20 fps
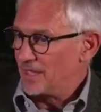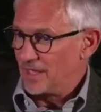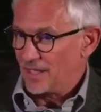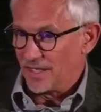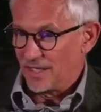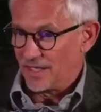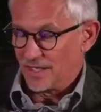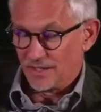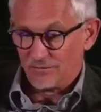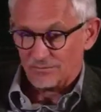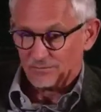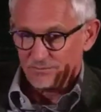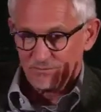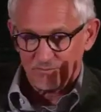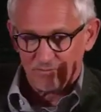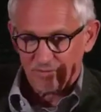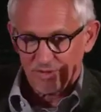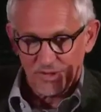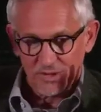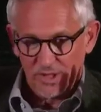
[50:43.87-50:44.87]
And I'm
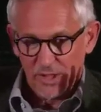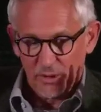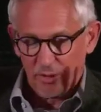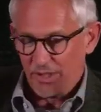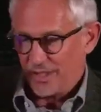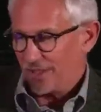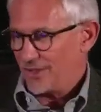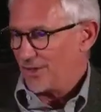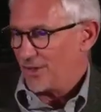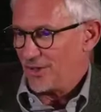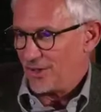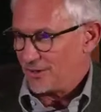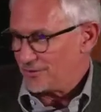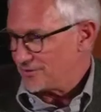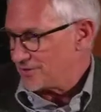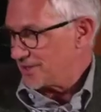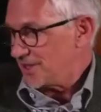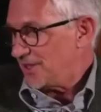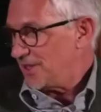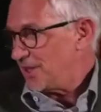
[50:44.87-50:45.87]
going in at
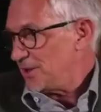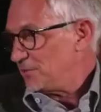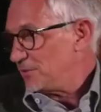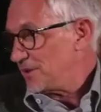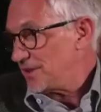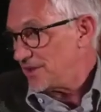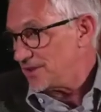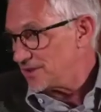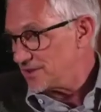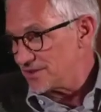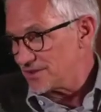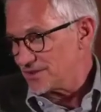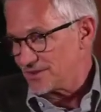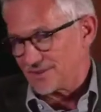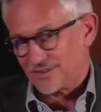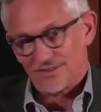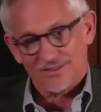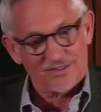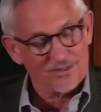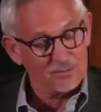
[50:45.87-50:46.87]
half-time, and I just
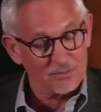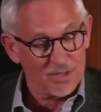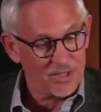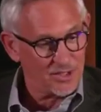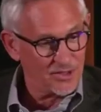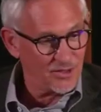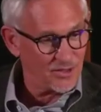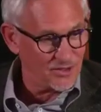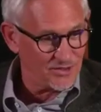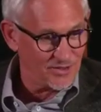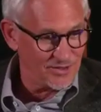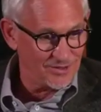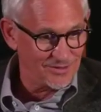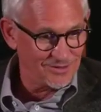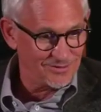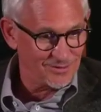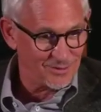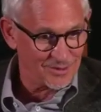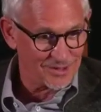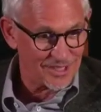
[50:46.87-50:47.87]
thought, my God,
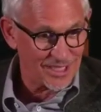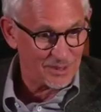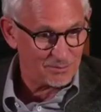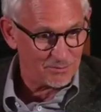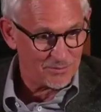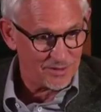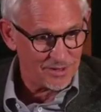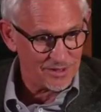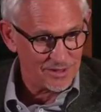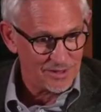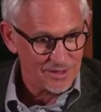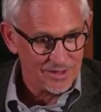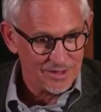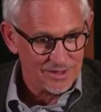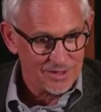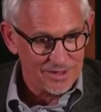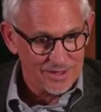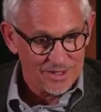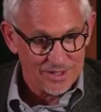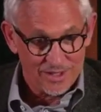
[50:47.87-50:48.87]
what's happened?
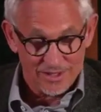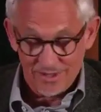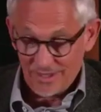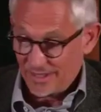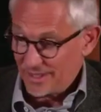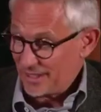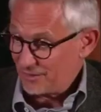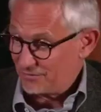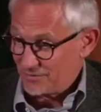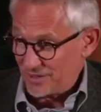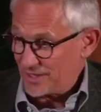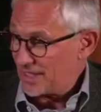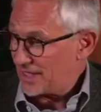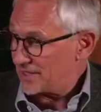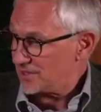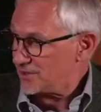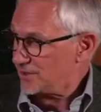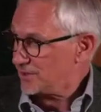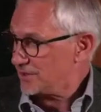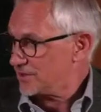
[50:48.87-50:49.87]
And then after that, I
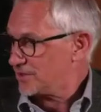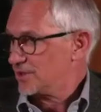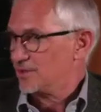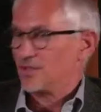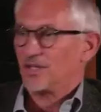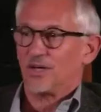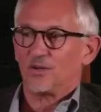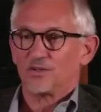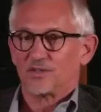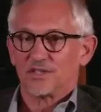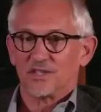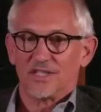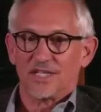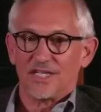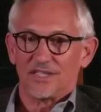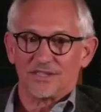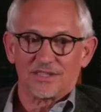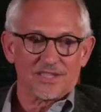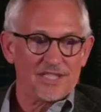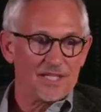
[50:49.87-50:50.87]
scored two goals in the
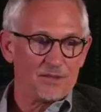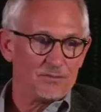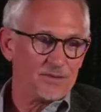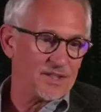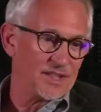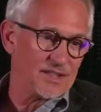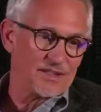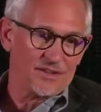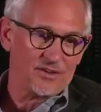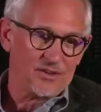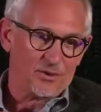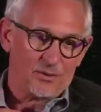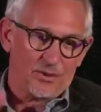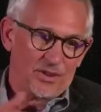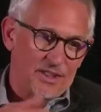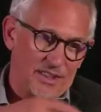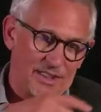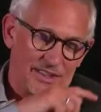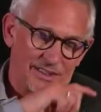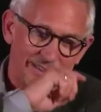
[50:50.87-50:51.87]
next game, and then another one
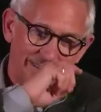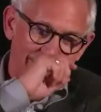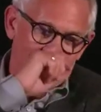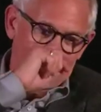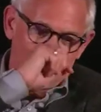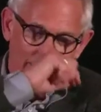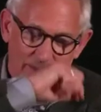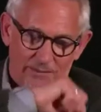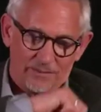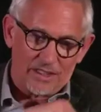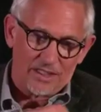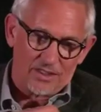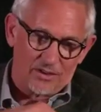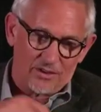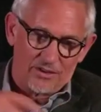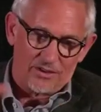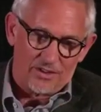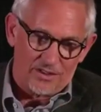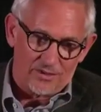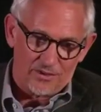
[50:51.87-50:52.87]
against... I
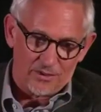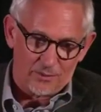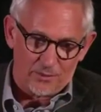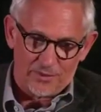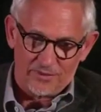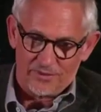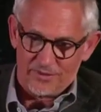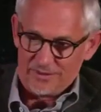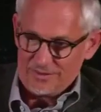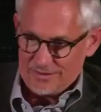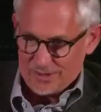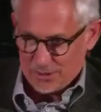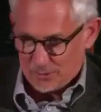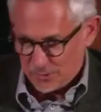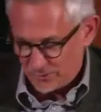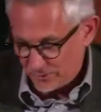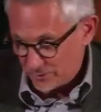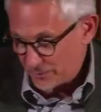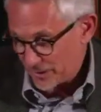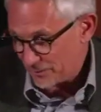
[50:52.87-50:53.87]
got the other one that no
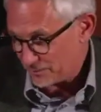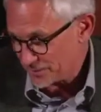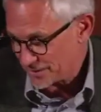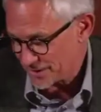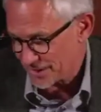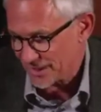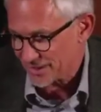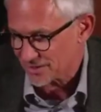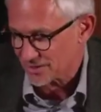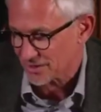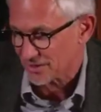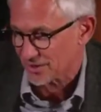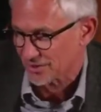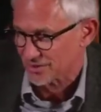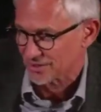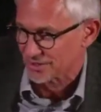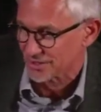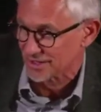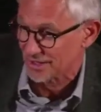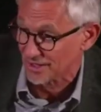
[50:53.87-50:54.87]
one remembers against
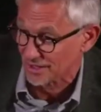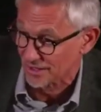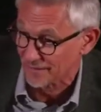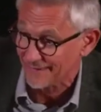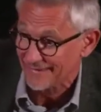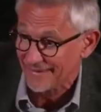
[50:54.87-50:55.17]
Argentina.